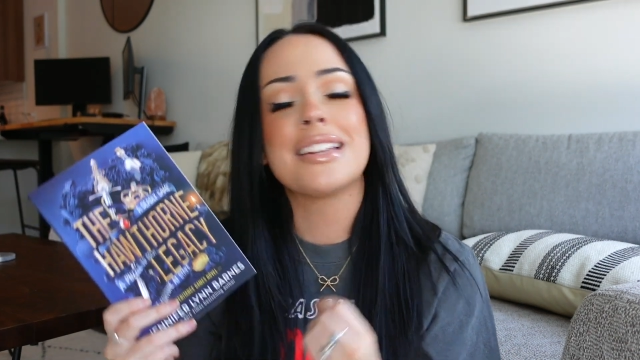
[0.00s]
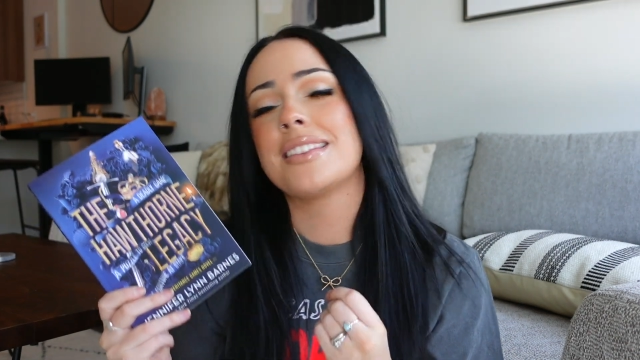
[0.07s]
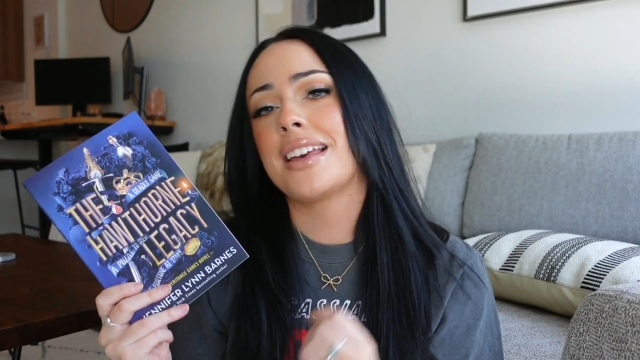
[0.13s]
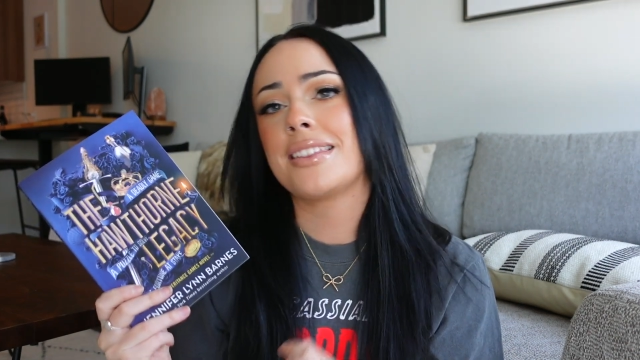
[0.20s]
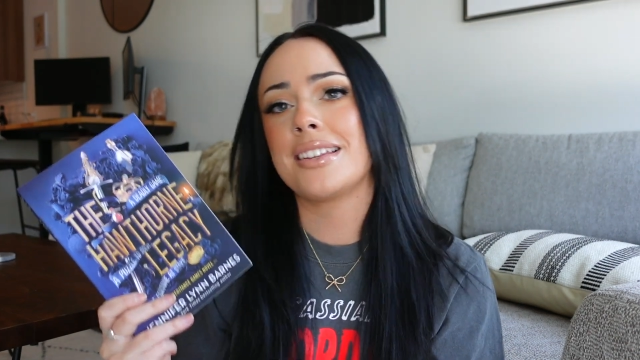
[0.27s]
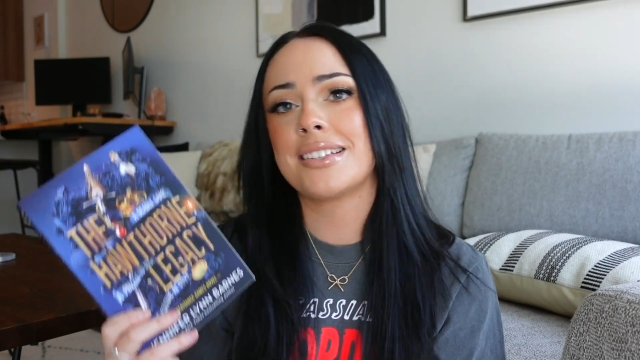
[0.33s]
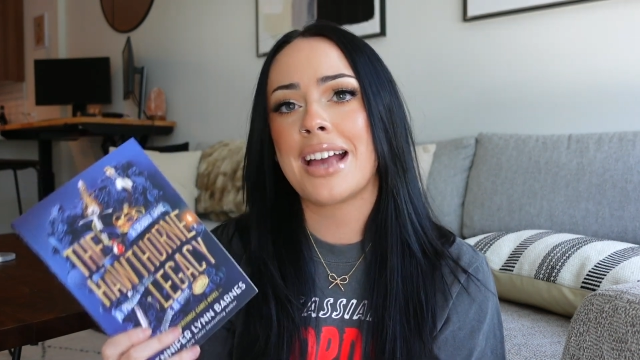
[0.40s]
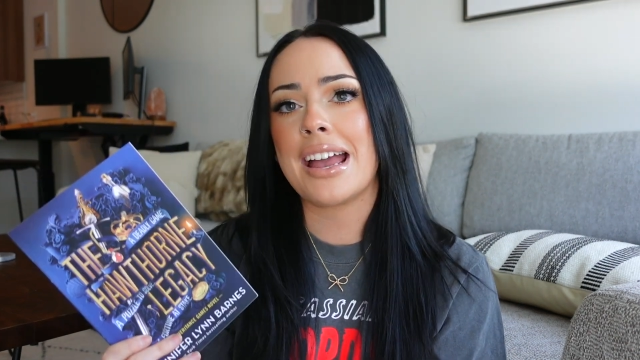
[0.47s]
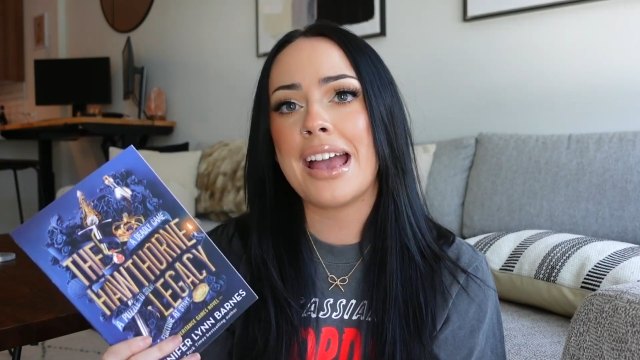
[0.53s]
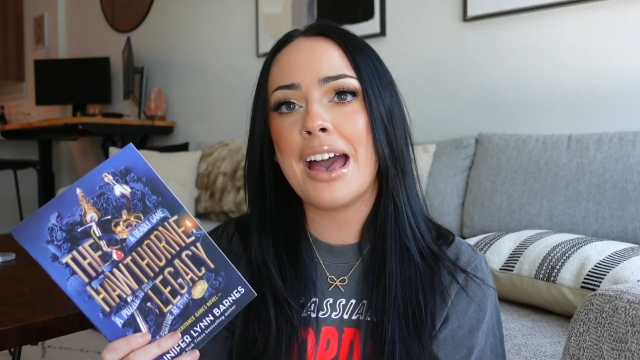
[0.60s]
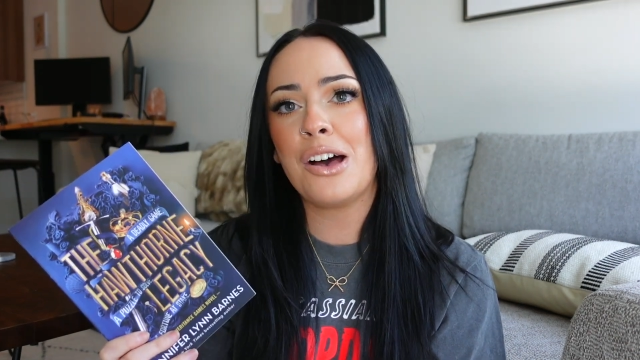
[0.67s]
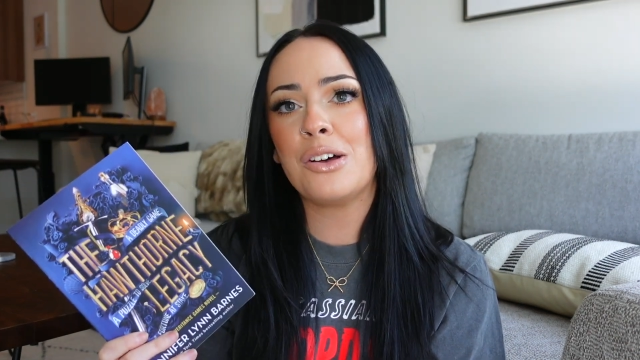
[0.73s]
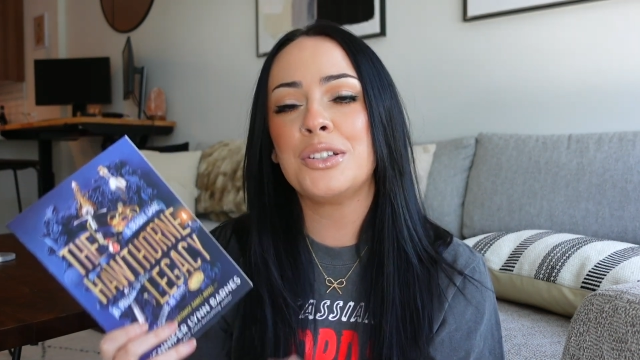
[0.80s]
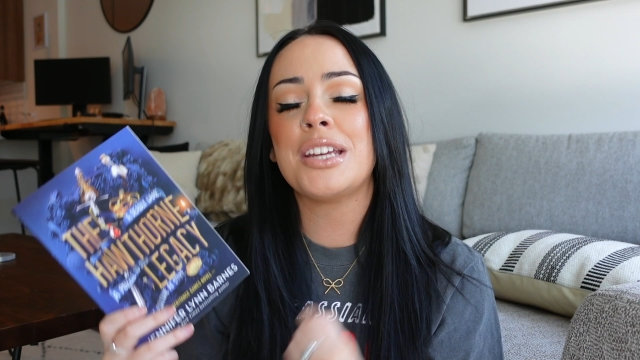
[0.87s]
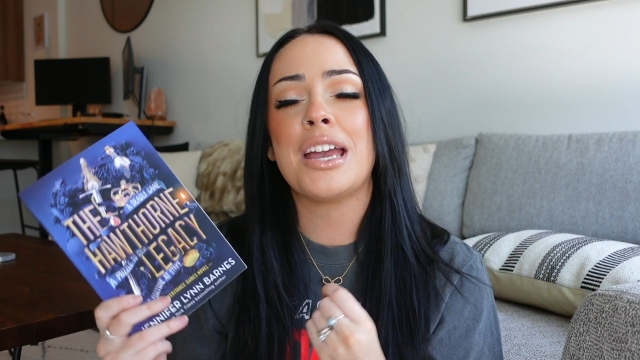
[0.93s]
that this guy
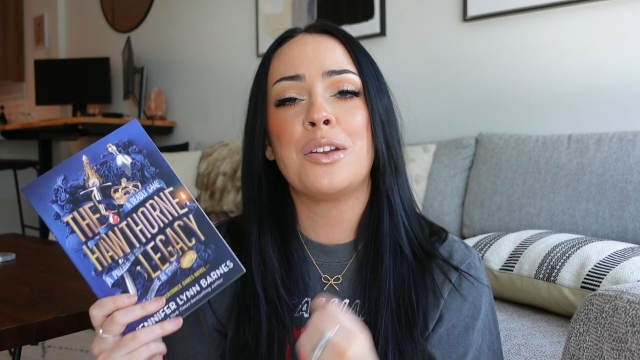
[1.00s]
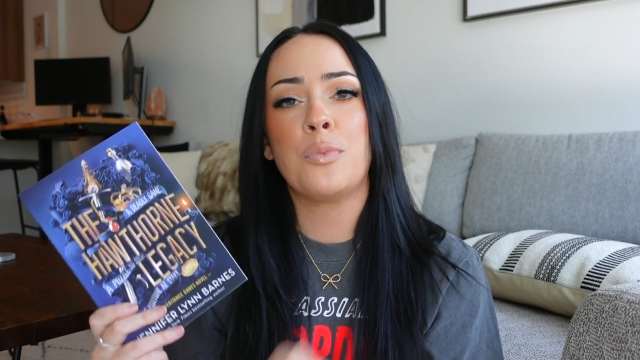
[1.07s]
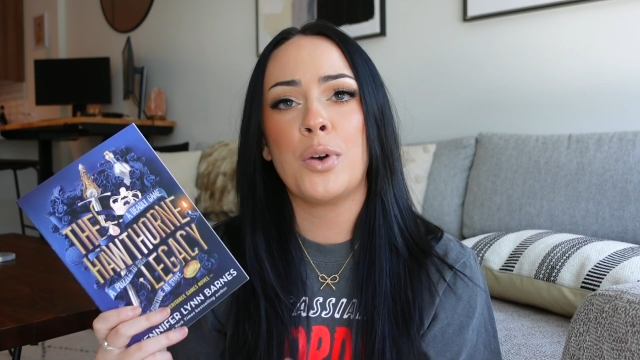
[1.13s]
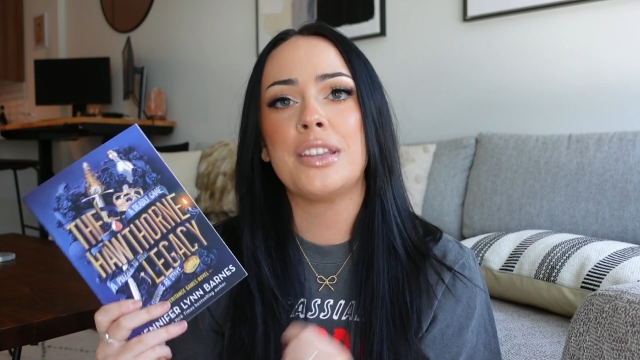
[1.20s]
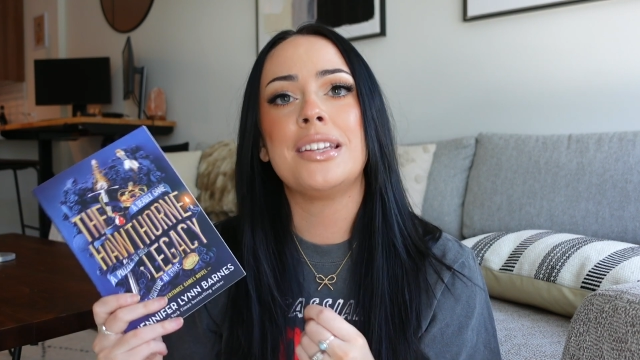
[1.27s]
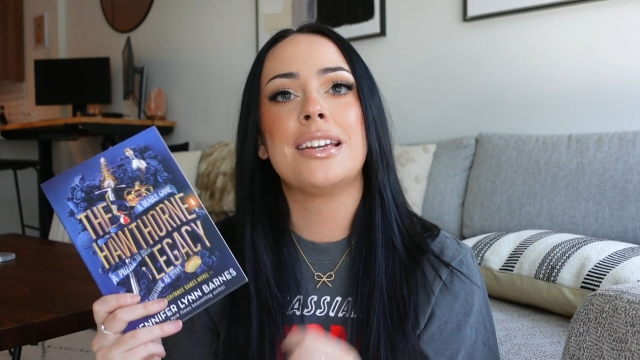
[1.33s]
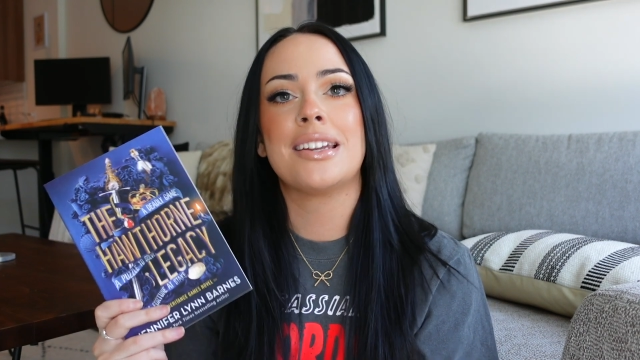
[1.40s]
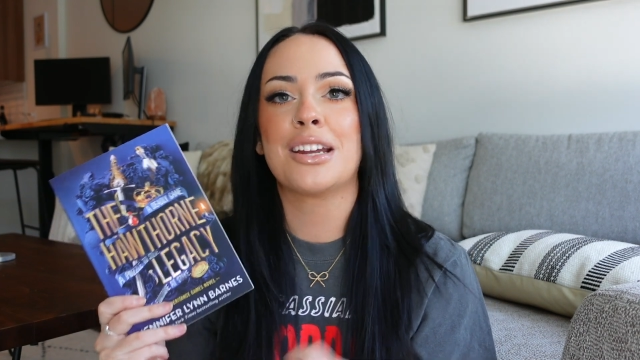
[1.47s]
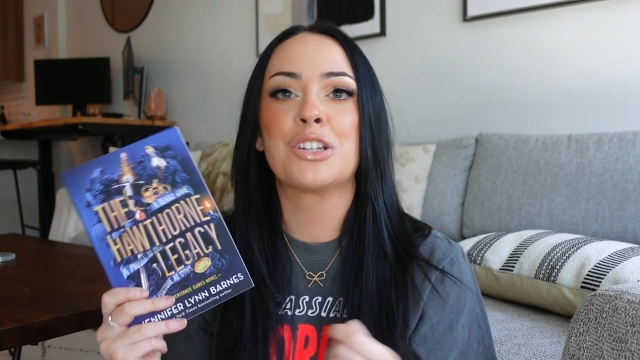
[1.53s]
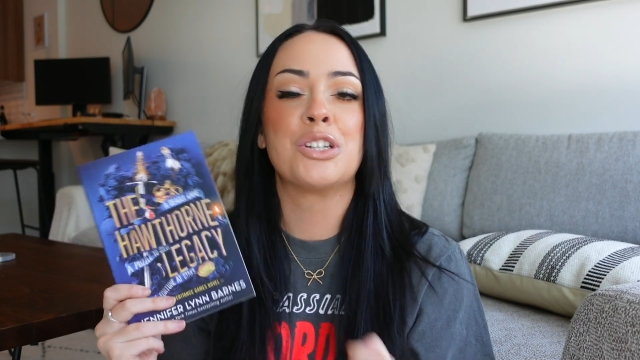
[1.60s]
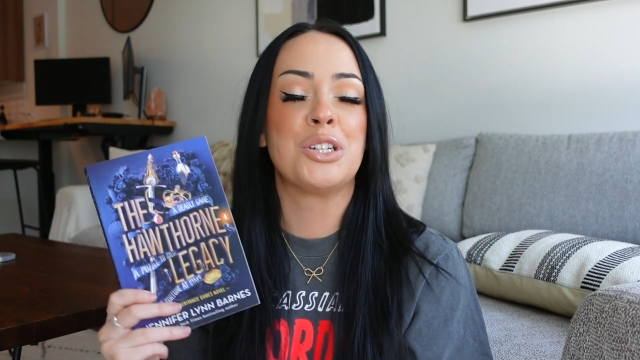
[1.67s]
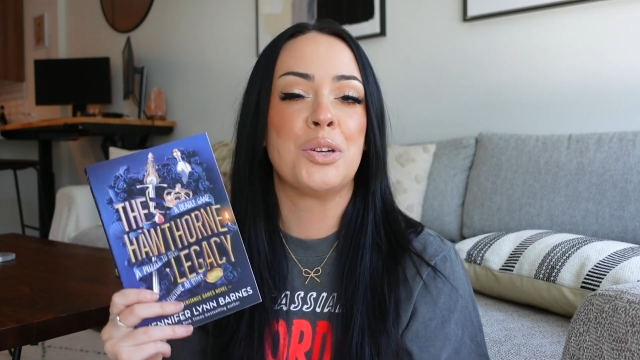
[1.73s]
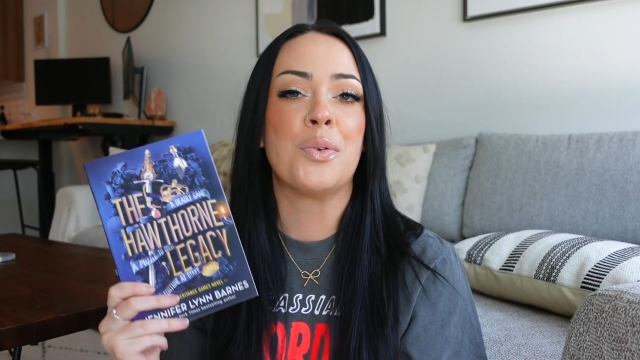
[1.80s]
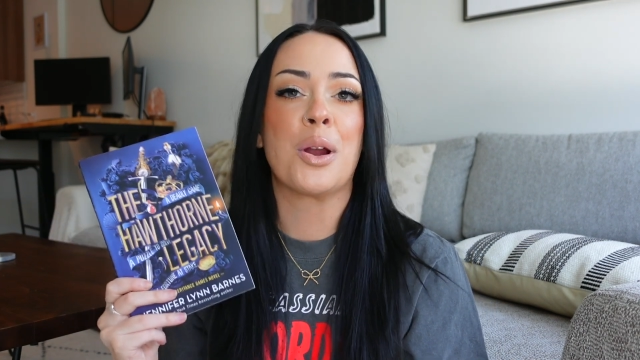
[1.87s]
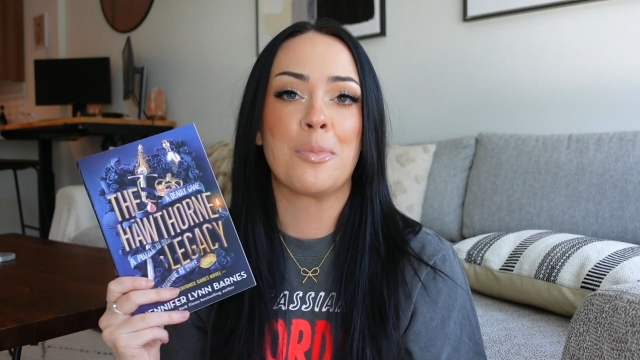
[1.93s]
held and what the connection
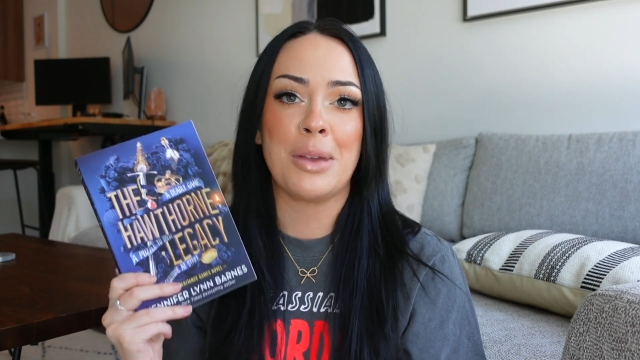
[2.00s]
to our